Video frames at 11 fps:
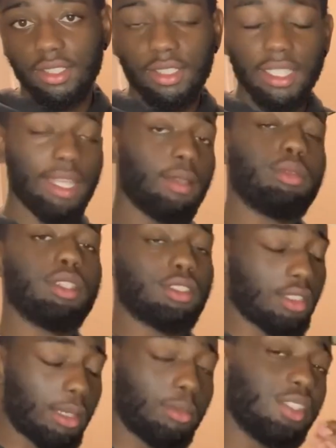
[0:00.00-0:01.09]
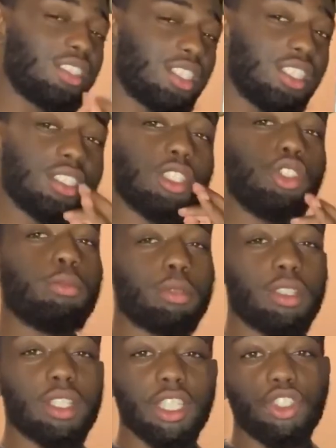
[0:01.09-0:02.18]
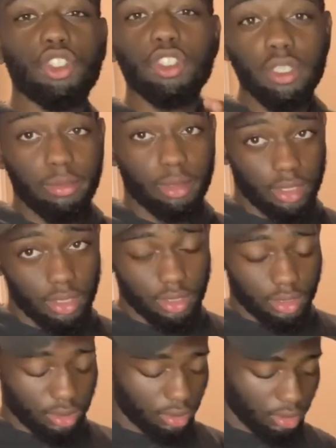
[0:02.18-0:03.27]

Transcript: that depends on how much seasoning you put in your green beans.